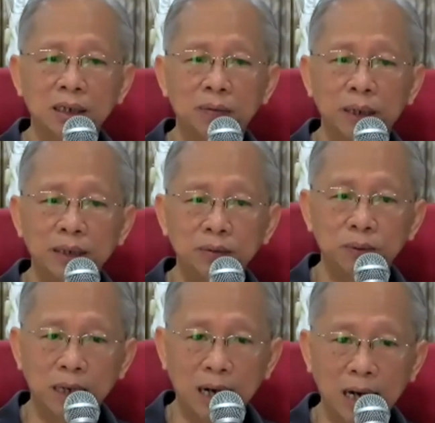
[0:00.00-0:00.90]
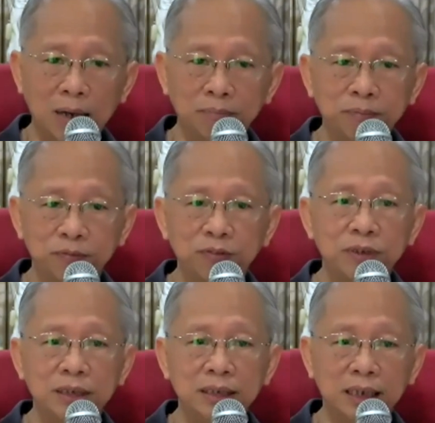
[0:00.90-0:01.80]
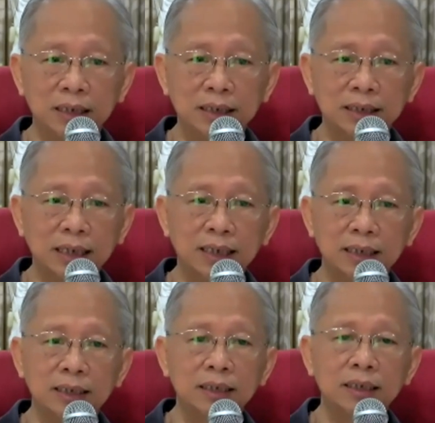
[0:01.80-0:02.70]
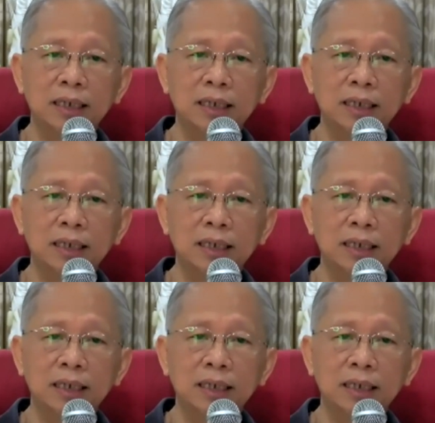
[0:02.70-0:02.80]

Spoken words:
when you come with this understanding,